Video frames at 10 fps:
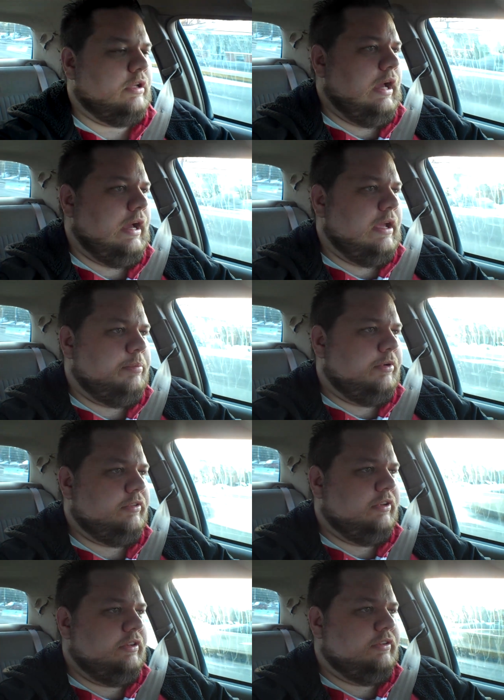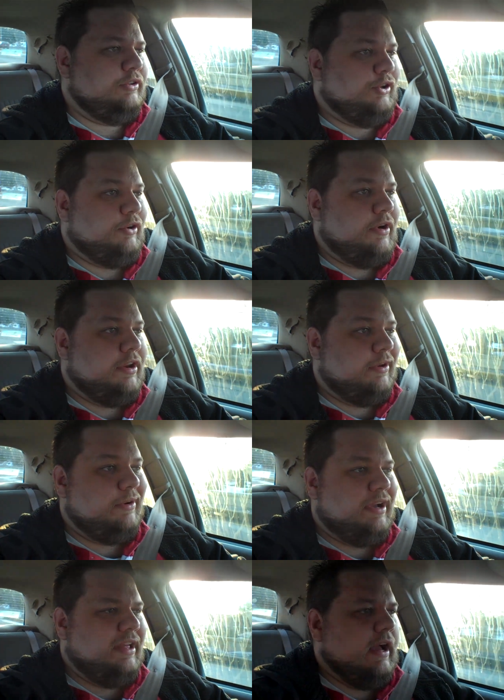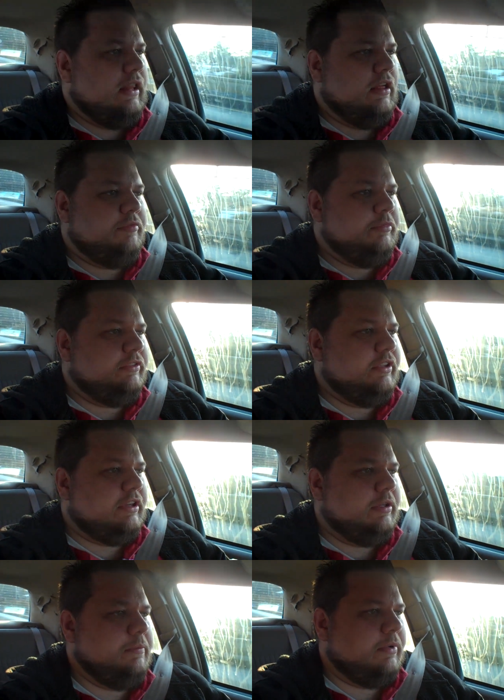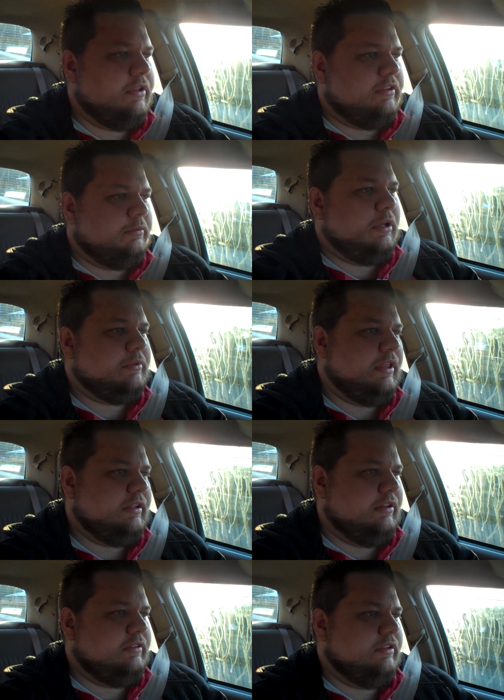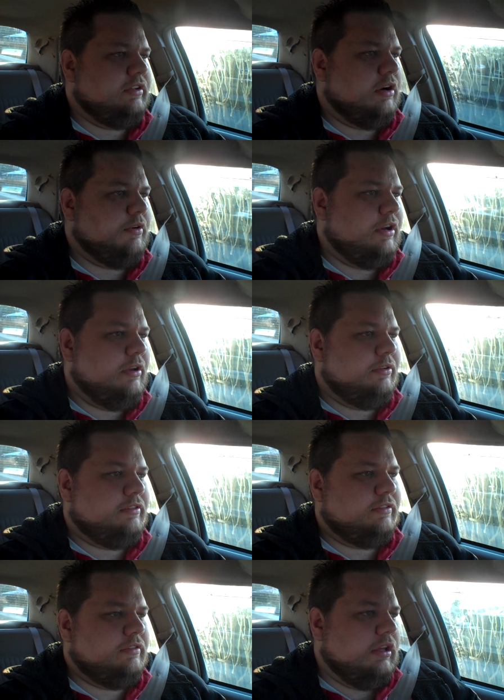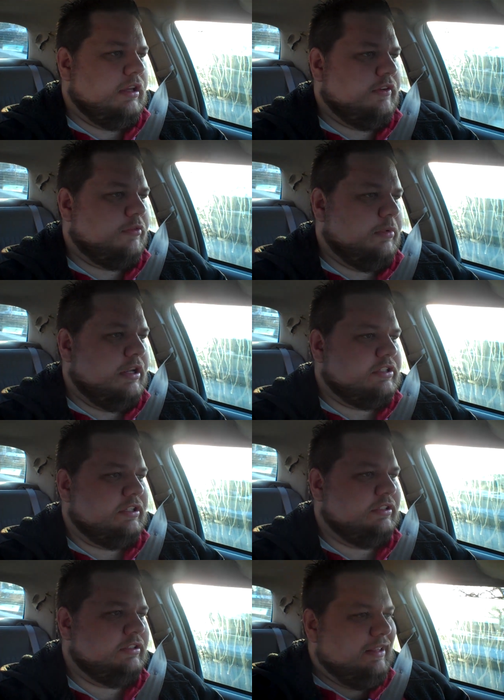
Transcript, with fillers: I personally listen to talk radio. I, I love music, but sometimes I like to listen to talk radio. It's good information.